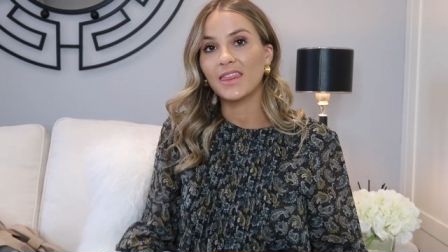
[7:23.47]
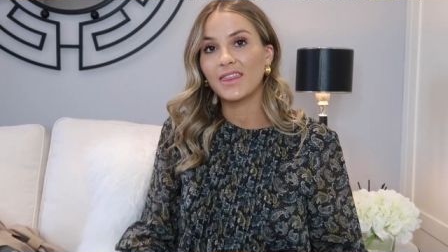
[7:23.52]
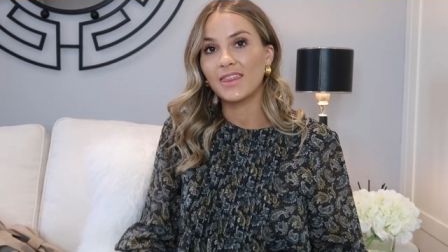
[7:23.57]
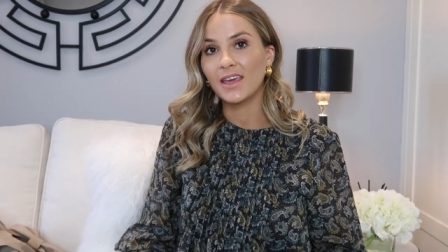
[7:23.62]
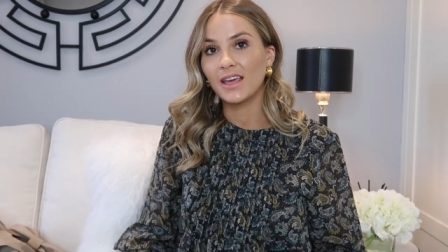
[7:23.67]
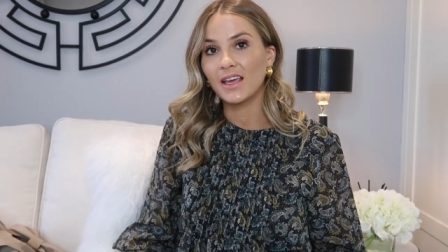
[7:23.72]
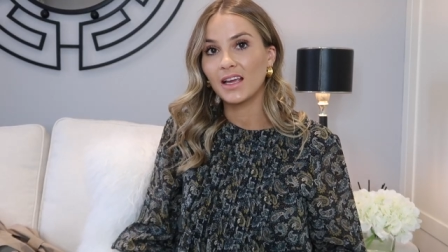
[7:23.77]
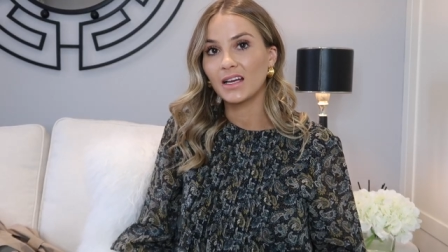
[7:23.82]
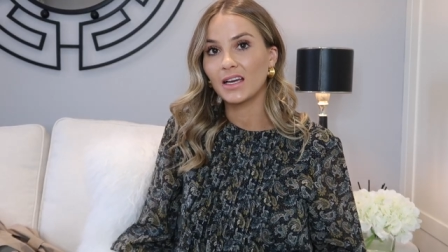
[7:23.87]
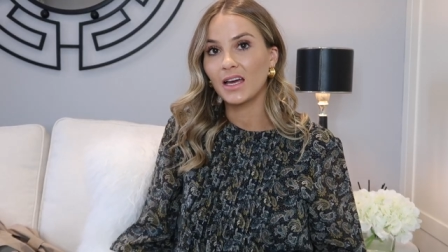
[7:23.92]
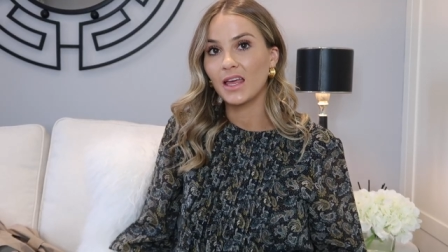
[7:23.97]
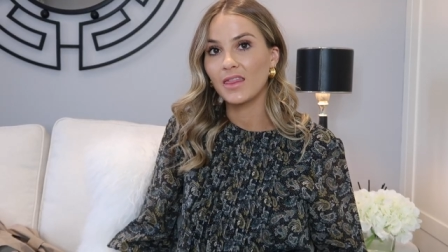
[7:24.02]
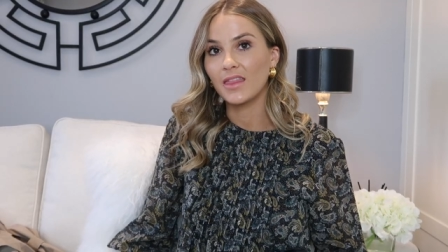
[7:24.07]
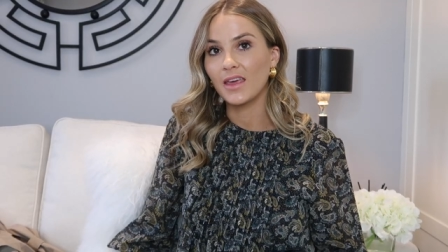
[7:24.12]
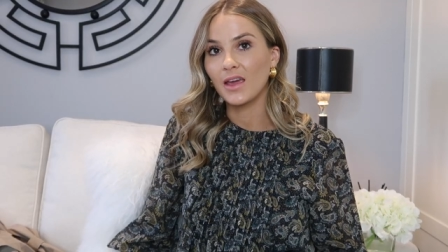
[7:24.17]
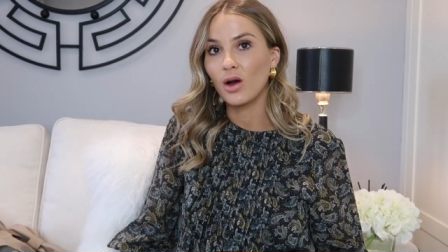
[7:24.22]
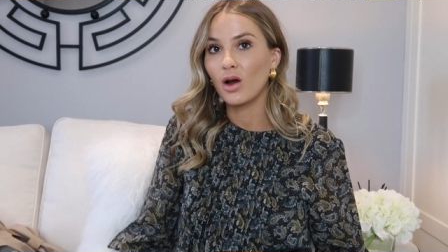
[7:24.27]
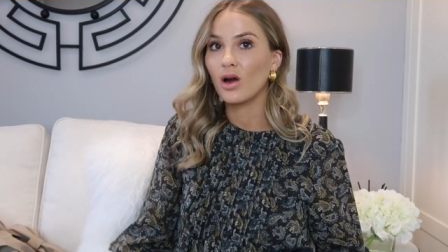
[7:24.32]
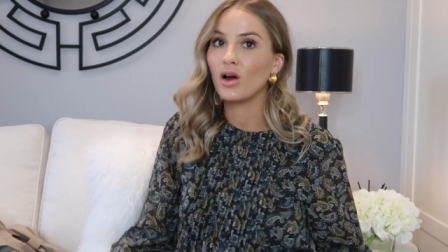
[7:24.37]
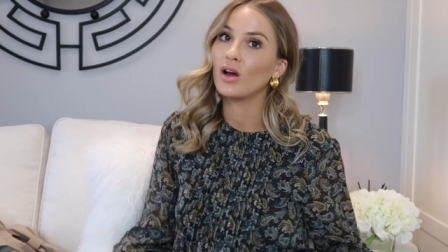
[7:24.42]
I think
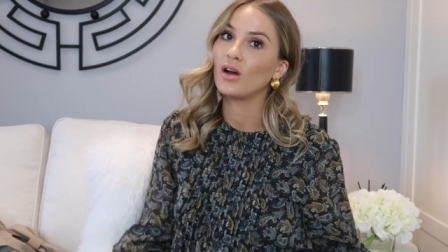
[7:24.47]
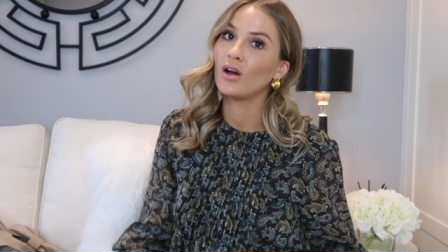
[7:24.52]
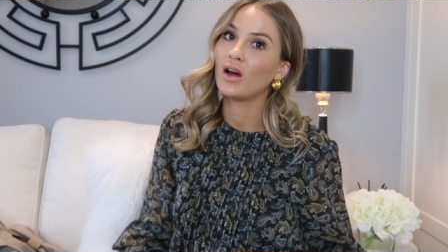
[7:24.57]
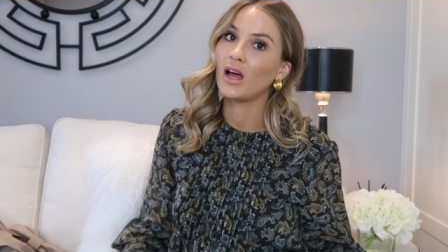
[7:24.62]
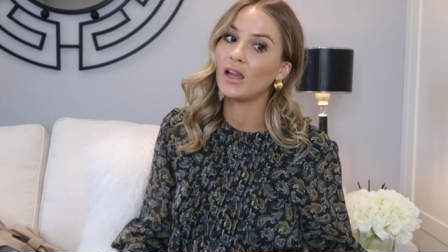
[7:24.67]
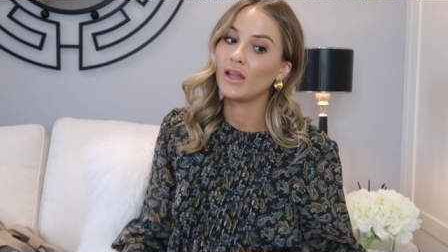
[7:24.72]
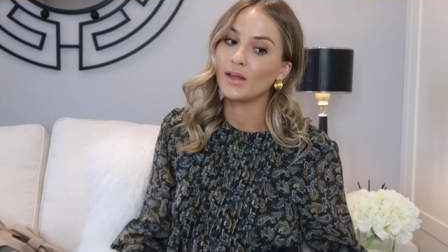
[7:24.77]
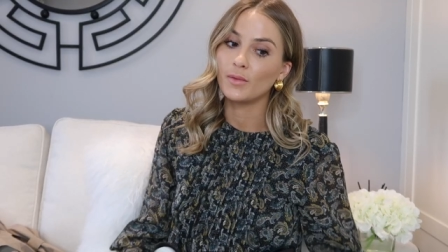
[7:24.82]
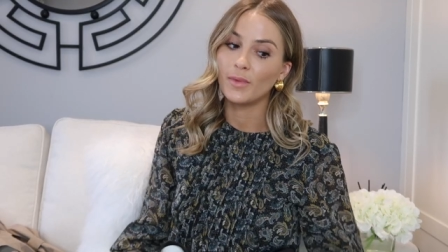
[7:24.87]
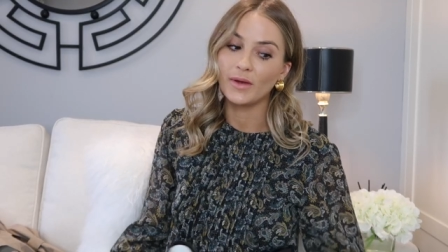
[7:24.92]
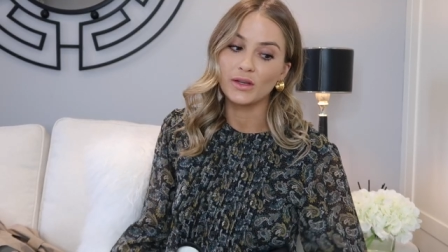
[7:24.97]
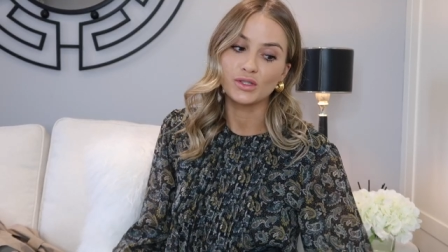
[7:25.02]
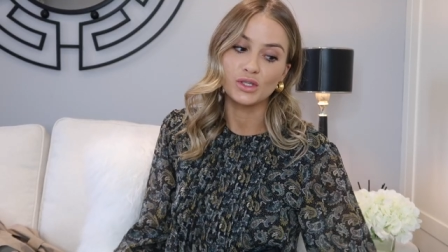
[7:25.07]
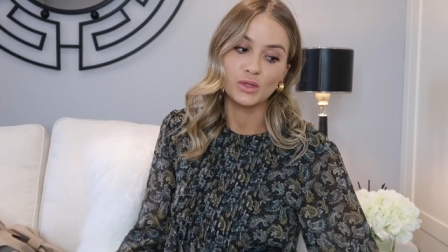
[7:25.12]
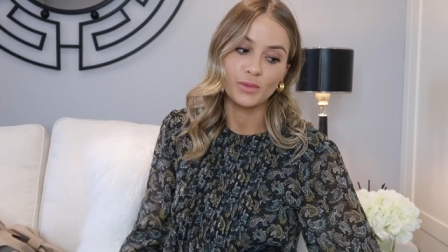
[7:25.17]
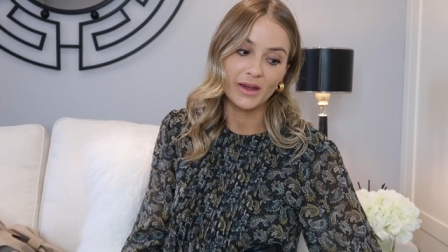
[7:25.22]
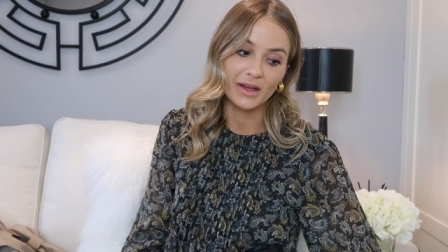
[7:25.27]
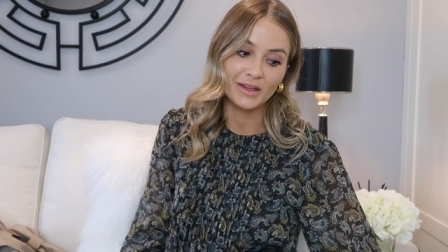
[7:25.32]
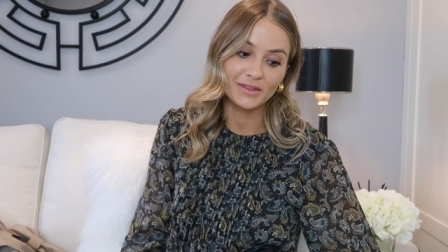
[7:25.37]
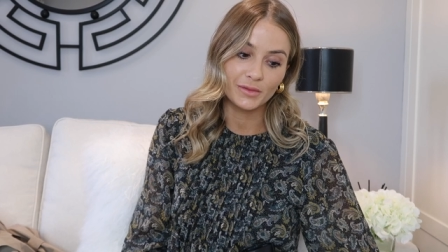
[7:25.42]
they are a little bit
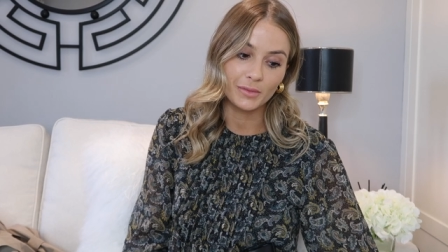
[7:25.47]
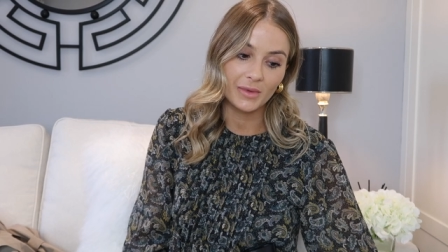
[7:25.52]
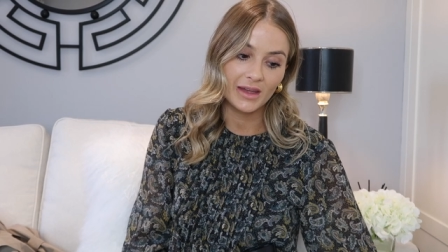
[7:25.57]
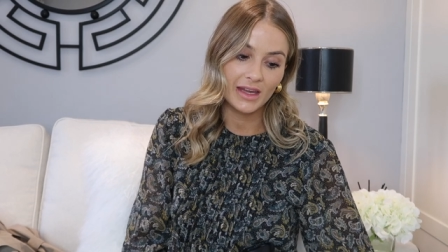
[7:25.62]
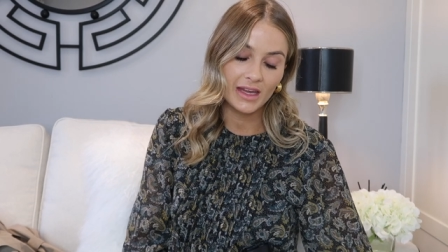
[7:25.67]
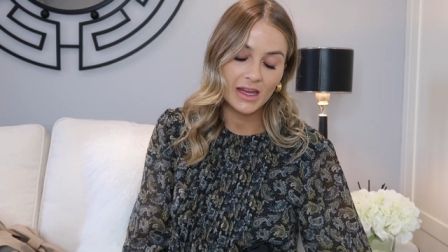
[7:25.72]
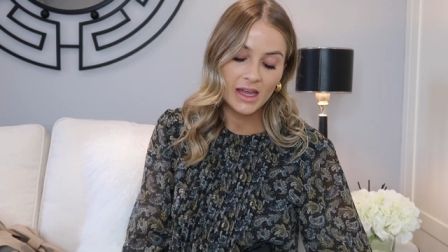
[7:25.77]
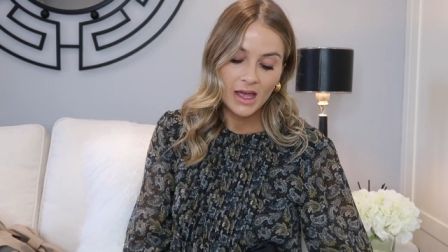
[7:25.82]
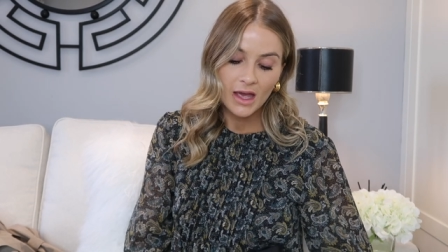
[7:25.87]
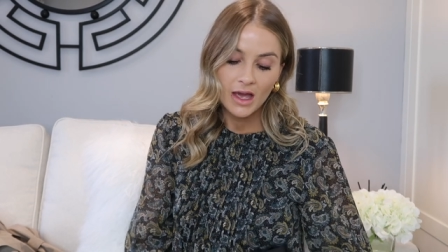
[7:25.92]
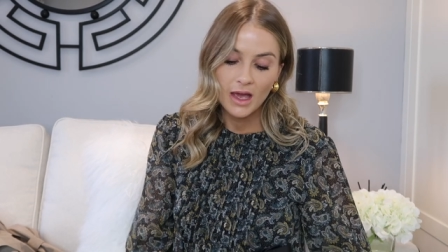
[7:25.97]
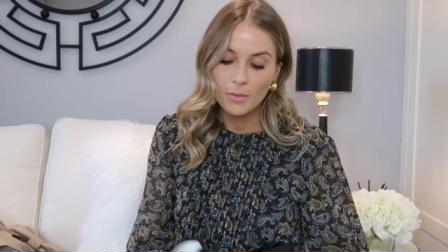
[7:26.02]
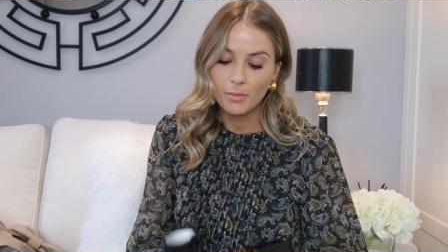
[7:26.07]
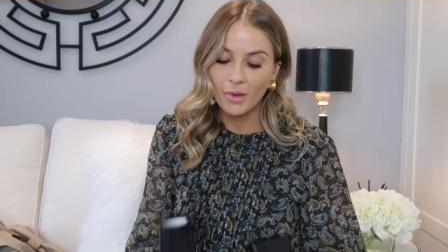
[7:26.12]
too big for me.